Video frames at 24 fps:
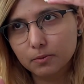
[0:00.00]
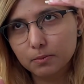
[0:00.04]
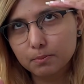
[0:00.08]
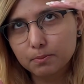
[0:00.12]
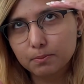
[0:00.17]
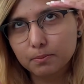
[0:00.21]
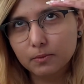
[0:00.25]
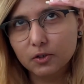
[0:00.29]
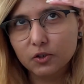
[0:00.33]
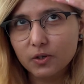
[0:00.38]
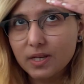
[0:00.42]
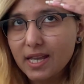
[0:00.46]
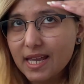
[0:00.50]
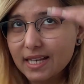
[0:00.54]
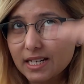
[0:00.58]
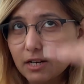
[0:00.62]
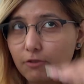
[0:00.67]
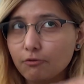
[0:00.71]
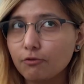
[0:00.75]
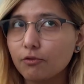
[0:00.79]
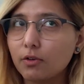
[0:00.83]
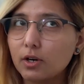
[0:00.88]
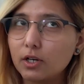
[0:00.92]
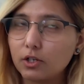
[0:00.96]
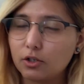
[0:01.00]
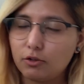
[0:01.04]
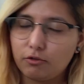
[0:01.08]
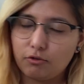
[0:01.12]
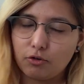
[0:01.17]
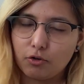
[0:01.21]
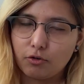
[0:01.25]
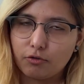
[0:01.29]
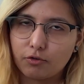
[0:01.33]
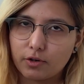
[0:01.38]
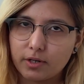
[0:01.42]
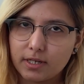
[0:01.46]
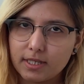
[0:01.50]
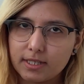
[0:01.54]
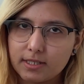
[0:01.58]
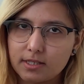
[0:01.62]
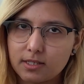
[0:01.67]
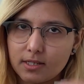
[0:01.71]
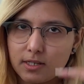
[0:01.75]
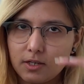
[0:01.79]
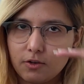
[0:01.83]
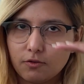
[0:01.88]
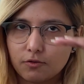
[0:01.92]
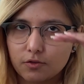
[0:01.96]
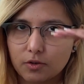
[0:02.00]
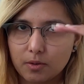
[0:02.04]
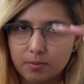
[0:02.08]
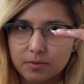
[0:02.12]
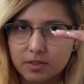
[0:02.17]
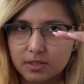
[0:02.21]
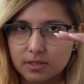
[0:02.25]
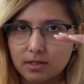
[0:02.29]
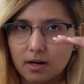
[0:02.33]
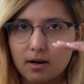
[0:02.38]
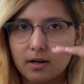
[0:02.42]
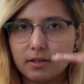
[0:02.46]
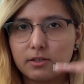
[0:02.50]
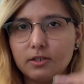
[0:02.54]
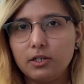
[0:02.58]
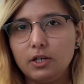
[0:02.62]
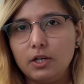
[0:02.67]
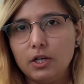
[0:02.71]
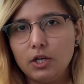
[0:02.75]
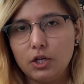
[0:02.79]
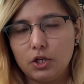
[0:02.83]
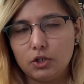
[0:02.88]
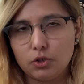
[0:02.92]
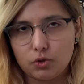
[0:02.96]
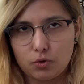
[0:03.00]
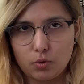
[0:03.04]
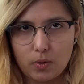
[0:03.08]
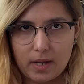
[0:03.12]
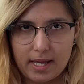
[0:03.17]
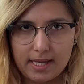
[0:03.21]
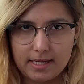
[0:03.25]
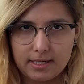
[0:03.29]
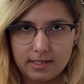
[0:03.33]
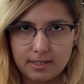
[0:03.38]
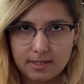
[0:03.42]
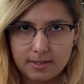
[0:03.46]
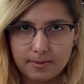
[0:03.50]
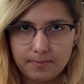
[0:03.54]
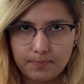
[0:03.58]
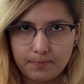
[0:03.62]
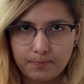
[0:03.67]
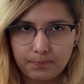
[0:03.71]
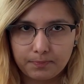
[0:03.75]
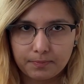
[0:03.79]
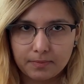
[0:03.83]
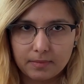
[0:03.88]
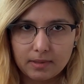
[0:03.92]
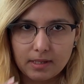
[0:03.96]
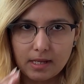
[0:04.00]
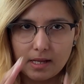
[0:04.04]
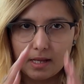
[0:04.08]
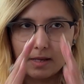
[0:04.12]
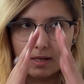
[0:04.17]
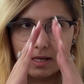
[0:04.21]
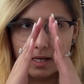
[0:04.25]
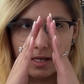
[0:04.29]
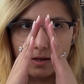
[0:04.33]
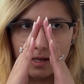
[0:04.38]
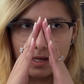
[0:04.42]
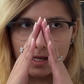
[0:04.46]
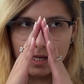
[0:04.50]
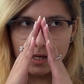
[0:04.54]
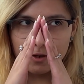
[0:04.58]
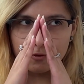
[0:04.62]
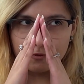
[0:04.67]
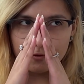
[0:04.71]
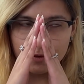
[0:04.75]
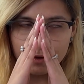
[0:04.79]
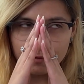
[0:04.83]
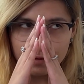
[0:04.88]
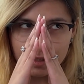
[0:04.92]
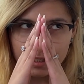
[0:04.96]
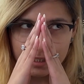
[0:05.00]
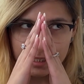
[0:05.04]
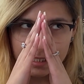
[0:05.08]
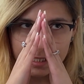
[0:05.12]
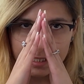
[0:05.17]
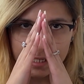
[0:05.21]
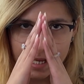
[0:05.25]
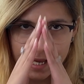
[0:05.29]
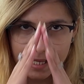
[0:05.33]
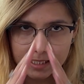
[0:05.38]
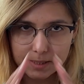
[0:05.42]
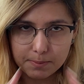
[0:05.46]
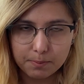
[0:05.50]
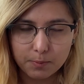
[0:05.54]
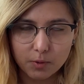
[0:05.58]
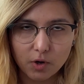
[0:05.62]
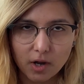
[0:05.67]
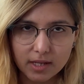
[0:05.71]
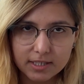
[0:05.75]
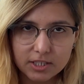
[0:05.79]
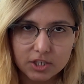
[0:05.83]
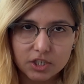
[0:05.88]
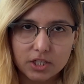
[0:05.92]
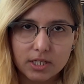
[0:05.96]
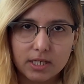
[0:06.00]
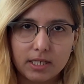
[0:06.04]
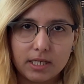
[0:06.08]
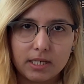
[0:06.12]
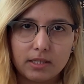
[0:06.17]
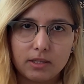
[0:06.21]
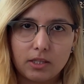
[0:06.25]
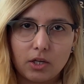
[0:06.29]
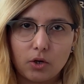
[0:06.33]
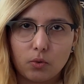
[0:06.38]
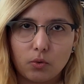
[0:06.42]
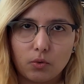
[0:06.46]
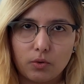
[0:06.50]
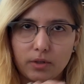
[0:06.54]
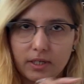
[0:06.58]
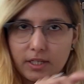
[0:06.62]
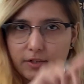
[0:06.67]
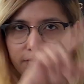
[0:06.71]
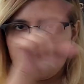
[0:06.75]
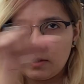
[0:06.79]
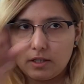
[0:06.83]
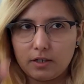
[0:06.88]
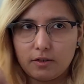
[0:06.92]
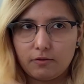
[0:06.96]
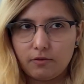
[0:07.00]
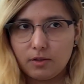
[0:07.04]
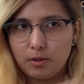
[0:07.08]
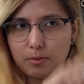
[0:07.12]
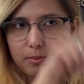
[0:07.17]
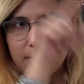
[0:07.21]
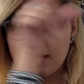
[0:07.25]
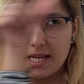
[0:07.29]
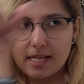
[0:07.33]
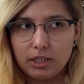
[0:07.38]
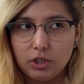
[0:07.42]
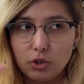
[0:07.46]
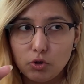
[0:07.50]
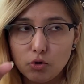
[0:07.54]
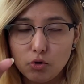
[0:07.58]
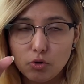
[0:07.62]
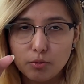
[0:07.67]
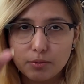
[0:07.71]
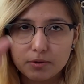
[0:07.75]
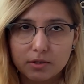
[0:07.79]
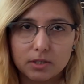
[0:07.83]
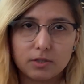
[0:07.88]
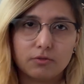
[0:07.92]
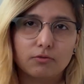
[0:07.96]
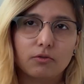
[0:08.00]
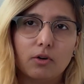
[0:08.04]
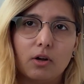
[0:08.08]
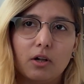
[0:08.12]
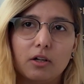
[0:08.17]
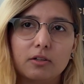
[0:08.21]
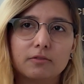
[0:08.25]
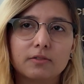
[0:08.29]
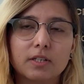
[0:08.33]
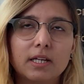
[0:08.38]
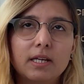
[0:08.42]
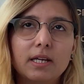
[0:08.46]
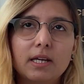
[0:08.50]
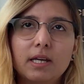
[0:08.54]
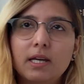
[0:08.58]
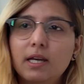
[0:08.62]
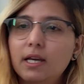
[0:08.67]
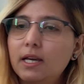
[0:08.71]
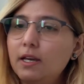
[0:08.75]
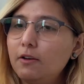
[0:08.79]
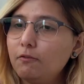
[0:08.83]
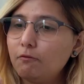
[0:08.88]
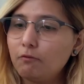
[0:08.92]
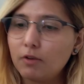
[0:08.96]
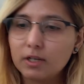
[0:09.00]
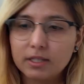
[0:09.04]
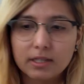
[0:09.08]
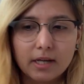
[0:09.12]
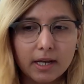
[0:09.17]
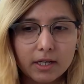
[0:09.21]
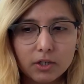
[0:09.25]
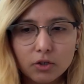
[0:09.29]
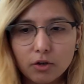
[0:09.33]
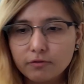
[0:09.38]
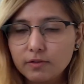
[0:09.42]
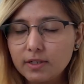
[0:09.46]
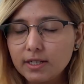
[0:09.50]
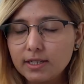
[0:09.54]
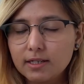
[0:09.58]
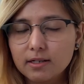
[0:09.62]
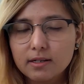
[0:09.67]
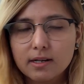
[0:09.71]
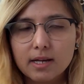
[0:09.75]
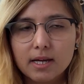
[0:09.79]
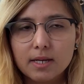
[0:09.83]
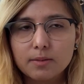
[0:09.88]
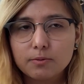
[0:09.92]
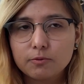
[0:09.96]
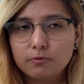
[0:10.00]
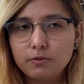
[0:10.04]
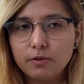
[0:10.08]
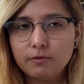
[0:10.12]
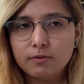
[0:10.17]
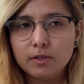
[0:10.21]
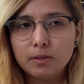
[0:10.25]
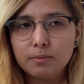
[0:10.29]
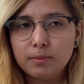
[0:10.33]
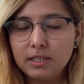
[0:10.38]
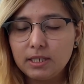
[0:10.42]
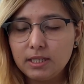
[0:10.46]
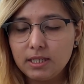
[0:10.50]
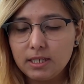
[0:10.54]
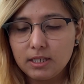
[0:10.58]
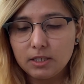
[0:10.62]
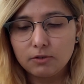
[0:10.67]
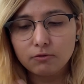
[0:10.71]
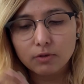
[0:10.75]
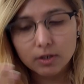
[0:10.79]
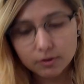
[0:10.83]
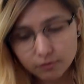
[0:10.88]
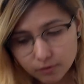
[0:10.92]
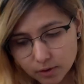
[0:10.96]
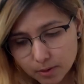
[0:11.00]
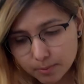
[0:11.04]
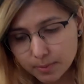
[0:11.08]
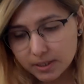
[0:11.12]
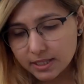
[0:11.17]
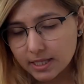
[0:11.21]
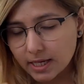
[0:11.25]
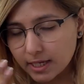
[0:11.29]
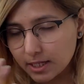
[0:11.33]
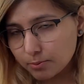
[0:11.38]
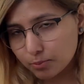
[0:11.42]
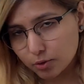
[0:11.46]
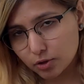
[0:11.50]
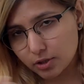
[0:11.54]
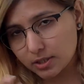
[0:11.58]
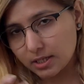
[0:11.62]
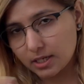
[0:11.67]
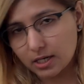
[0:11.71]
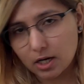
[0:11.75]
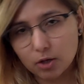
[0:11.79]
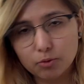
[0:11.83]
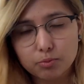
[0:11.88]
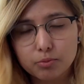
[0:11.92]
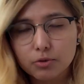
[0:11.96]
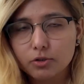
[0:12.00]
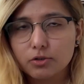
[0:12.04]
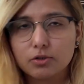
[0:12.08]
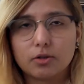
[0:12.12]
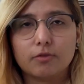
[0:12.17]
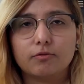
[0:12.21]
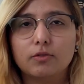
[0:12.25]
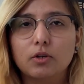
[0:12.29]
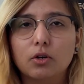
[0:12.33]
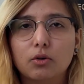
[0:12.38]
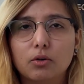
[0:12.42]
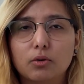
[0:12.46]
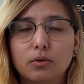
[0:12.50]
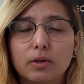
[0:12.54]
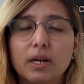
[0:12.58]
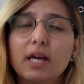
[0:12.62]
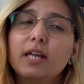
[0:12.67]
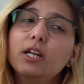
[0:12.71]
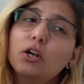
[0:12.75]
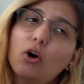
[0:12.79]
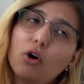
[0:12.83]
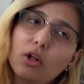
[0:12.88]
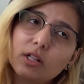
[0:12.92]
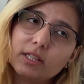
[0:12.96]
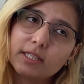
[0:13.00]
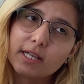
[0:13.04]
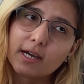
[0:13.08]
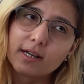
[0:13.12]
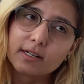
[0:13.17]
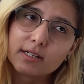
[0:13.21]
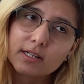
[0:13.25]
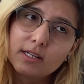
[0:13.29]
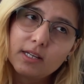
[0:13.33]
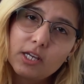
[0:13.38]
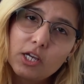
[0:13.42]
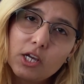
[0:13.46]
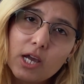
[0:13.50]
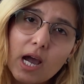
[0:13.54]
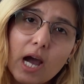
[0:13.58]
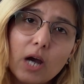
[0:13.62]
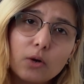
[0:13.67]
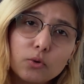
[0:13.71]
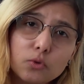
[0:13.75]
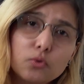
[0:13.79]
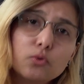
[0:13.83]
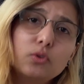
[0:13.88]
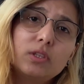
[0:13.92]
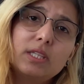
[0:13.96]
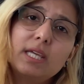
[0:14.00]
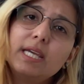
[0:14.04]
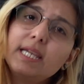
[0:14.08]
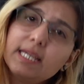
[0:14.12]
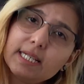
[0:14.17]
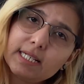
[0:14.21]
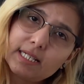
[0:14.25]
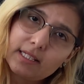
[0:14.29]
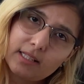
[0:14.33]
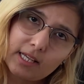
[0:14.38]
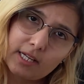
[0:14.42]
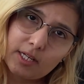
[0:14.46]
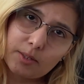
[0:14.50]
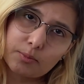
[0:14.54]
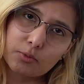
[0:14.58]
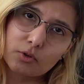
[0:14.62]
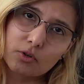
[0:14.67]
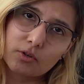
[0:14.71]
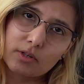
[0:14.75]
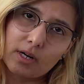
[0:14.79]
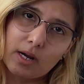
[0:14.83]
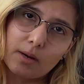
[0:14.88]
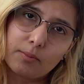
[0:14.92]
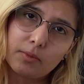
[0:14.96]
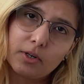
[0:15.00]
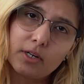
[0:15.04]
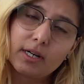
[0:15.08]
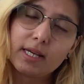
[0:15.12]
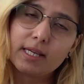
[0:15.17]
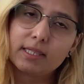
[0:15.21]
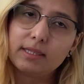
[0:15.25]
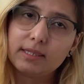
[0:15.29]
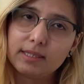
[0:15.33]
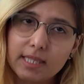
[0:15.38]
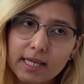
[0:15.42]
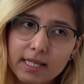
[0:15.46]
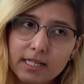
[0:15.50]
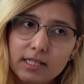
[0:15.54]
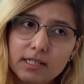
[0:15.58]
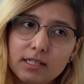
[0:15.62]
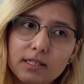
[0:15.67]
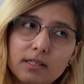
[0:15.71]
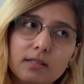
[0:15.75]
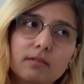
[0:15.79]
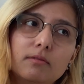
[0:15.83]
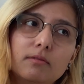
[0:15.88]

create a workflow for it from start to end. If we will need any branching in the code, if there will be any loops involved, what kind of data types we will need, what will be the inputs and outputs of the code, and all that. How to think like a programmer and then